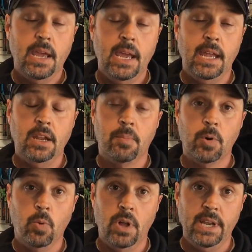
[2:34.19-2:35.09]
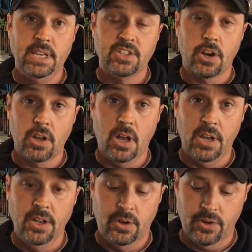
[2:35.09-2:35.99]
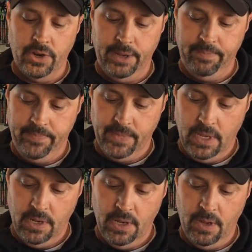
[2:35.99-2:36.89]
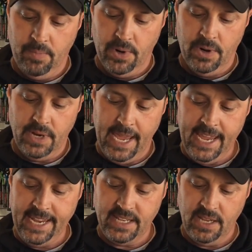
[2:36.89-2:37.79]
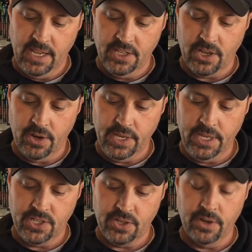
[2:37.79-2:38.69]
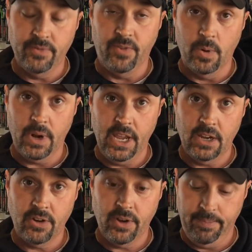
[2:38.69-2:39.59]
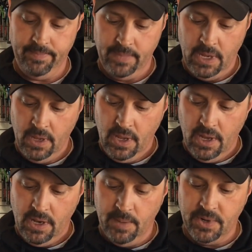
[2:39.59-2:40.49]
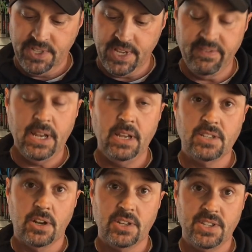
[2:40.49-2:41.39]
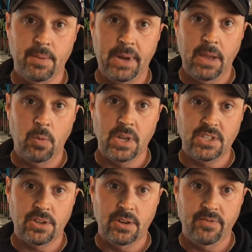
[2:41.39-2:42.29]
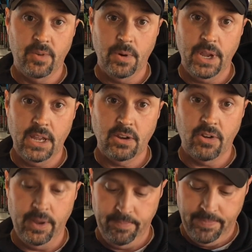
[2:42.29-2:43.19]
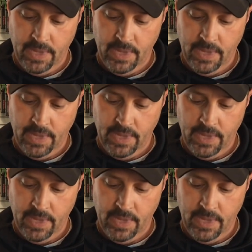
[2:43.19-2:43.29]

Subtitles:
And number 1 is our continental grip. Number 8 is our eastern forehand grip. Number 7 is our semi-western forehand grip.